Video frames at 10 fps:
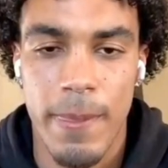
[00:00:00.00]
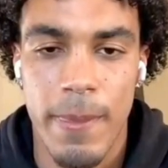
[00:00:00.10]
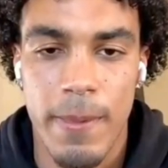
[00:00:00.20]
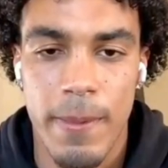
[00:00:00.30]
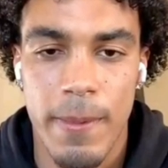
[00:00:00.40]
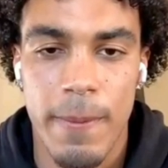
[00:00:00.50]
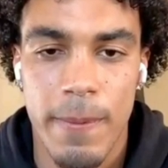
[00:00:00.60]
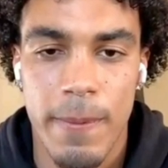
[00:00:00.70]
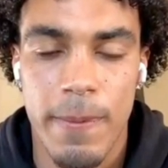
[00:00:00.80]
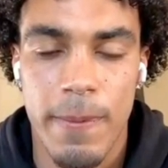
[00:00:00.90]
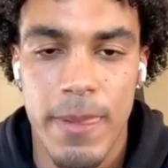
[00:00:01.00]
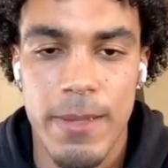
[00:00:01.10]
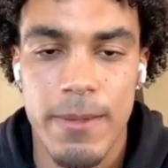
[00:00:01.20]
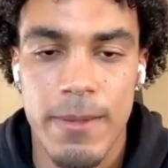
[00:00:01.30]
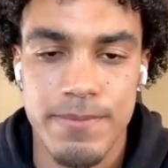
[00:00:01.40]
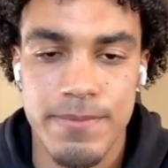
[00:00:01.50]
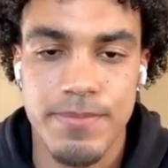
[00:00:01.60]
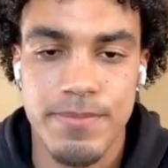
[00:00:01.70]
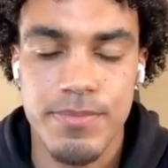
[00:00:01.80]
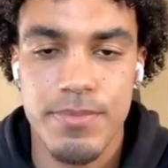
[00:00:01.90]

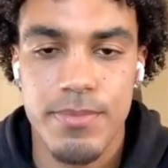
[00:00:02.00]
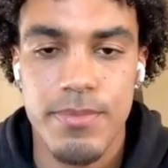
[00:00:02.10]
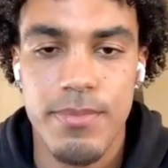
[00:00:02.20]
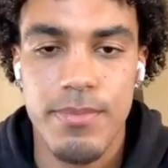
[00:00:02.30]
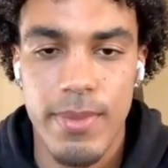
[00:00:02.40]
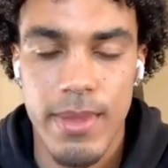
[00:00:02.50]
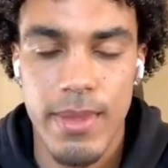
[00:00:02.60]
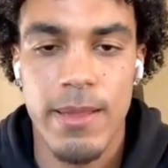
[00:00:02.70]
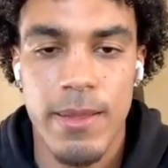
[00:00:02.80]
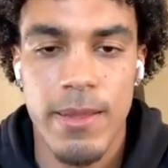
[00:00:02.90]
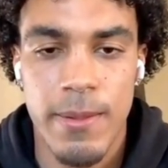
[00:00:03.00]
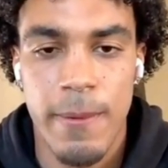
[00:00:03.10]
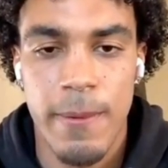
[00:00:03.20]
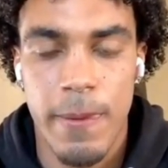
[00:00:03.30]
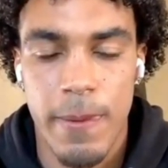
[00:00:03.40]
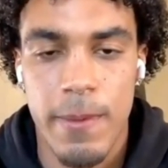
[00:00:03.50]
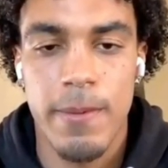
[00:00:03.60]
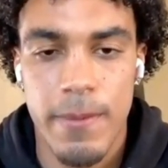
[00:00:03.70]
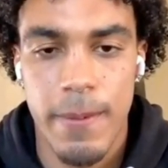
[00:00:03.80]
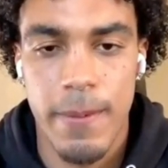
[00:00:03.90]

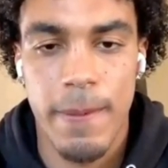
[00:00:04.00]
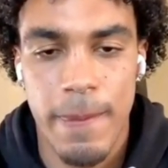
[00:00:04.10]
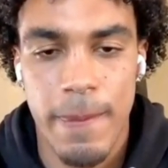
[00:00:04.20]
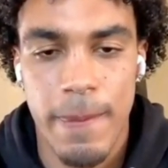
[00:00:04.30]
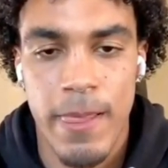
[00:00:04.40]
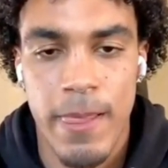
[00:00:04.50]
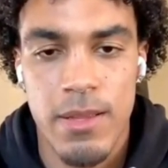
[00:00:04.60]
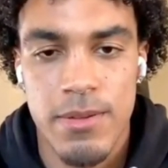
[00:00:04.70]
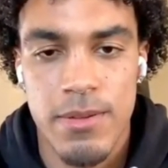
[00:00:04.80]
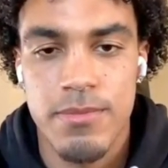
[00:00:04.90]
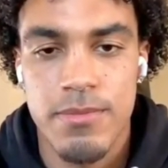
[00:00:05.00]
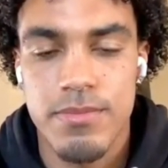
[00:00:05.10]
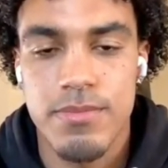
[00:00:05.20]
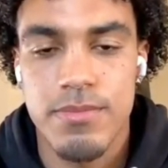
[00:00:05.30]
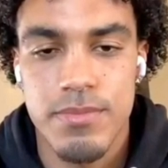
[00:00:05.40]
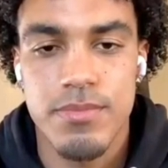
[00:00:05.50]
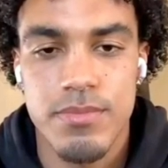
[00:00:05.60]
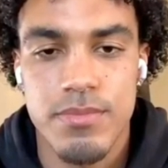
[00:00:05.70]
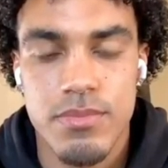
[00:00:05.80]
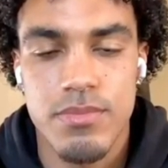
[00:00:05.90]

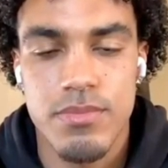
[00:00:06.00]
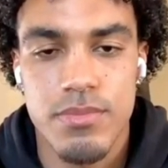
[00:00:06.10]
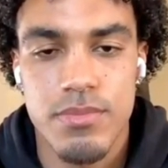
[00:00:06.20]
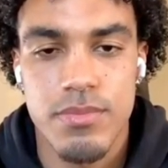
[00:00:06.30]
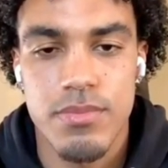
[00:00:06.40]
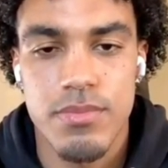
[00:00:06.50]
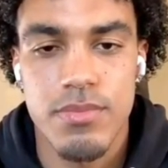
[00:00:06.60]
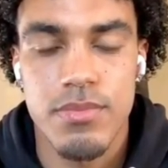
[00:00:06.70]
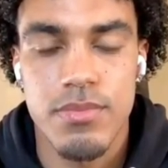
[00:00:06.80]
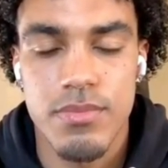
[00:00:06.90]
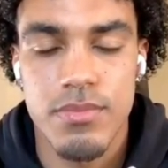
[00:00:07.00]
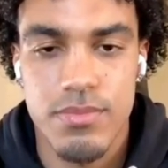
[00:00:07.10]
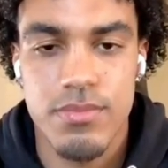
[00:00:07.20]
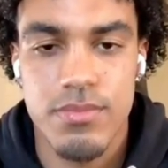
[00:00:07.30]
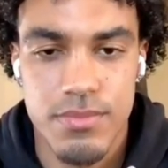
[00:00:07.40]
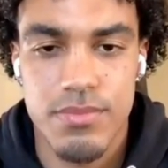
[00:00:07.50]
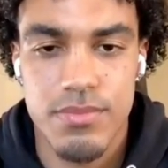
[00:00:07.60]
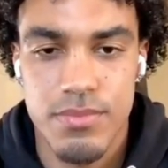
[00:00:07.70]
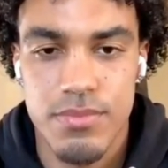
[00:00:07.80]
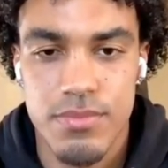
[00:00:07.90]
The person shown says nothing.